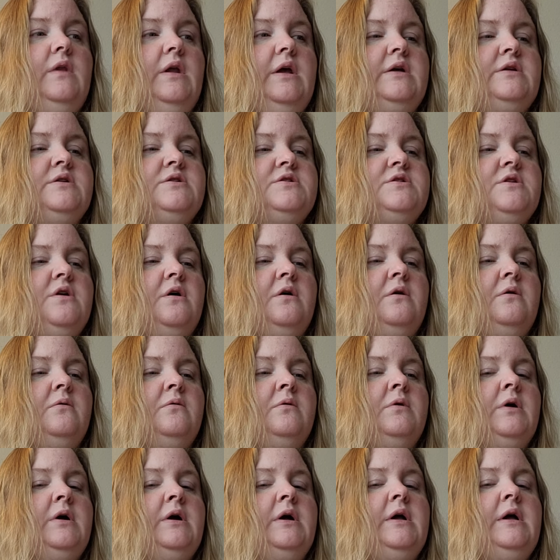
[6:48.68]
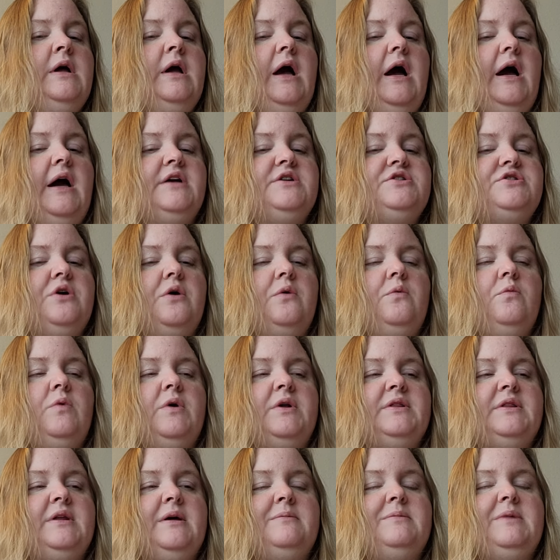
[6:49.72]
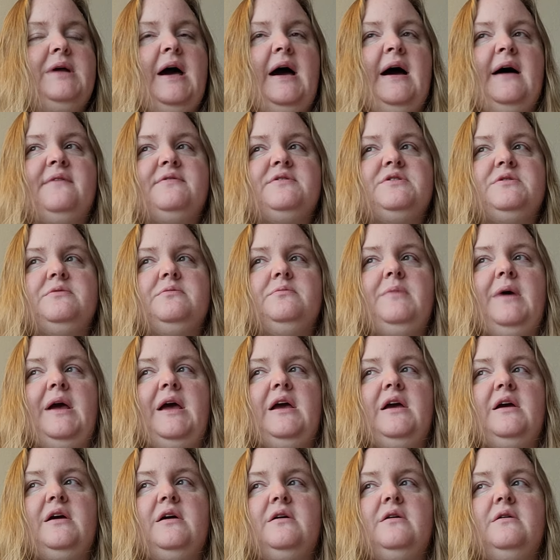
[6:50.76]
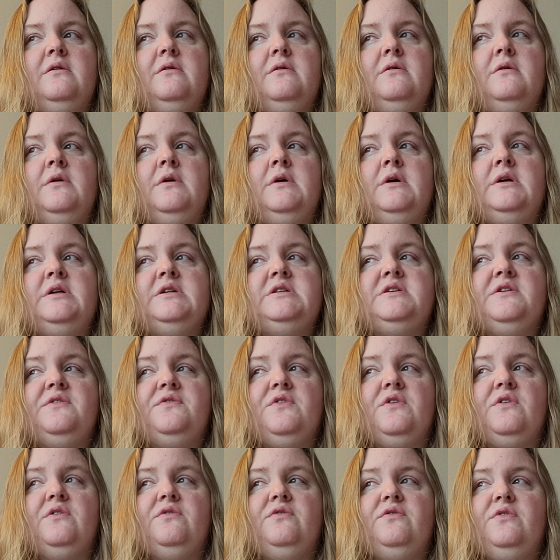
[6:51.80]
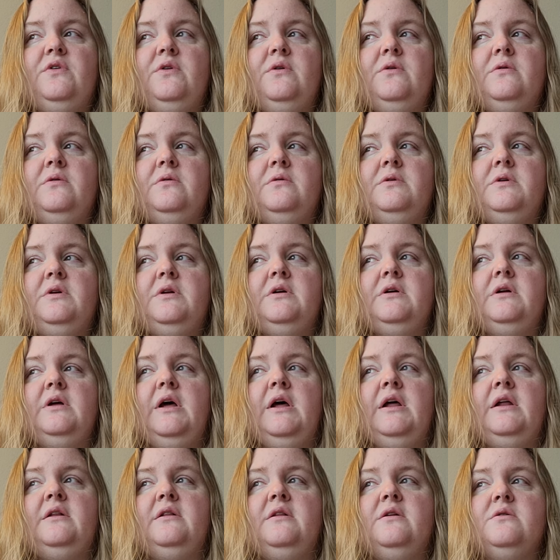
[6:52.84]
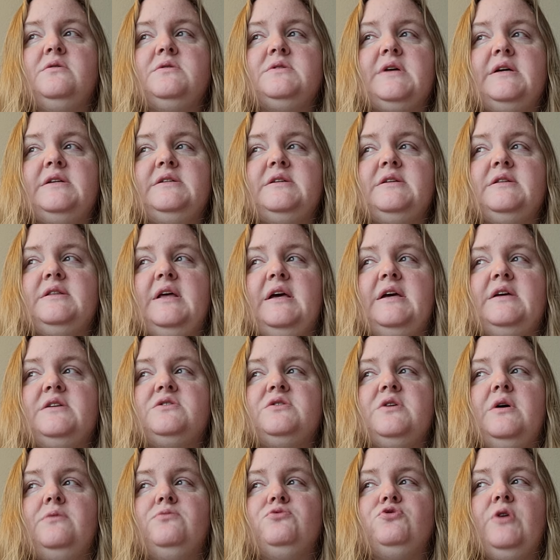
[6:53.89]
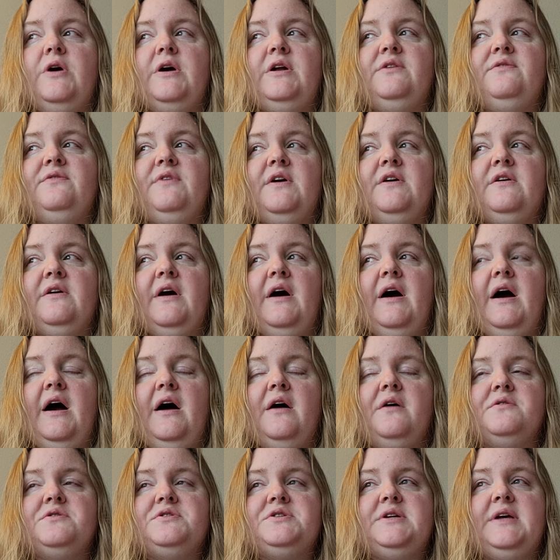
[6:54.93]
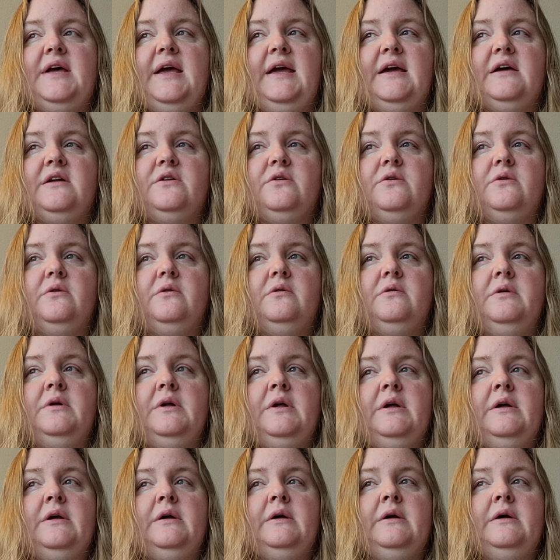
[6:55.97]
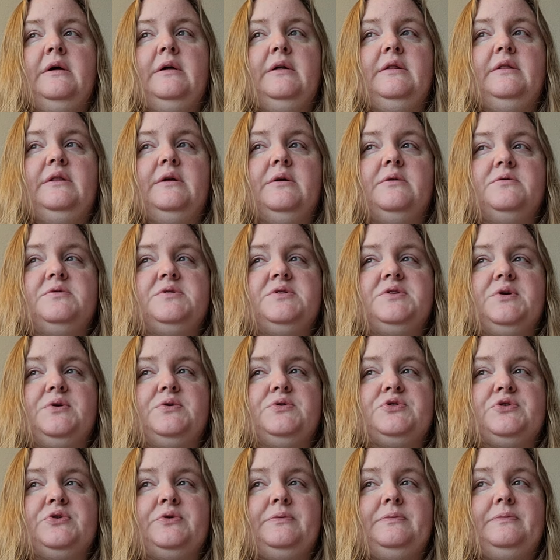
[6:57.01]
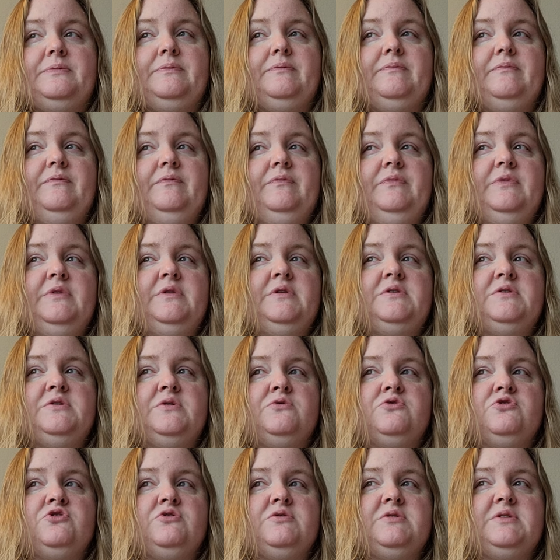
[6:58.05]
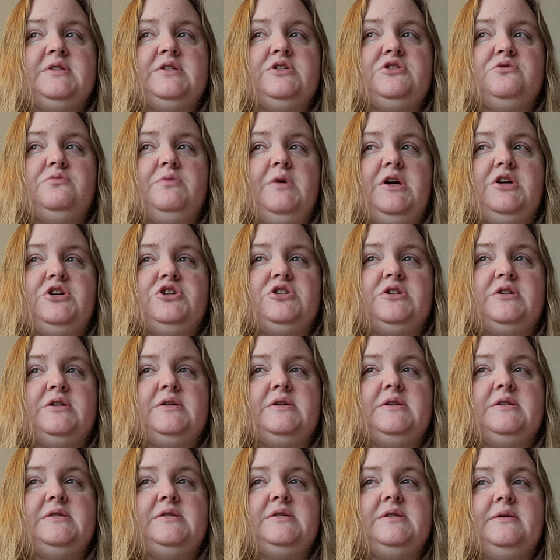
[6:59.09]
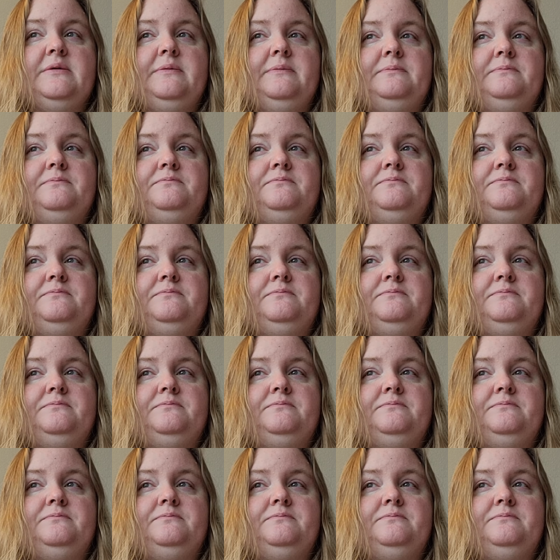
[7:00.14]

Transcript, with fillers: And so I don't want them to have to make different food and those kinds of things. So I'm trying to figure out how to handle those social social situations